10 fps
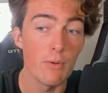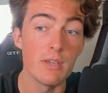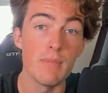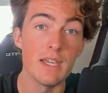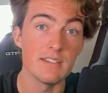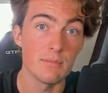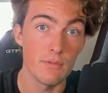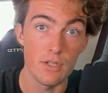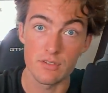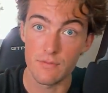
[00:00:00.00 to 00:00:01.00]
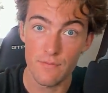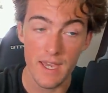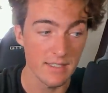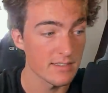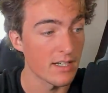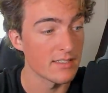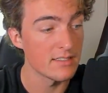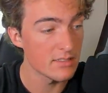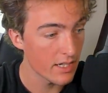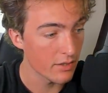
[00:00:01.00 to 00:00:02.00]
we can make some of those effects
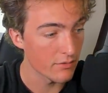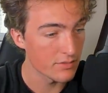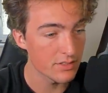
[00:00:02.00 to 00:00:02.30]
ourselves.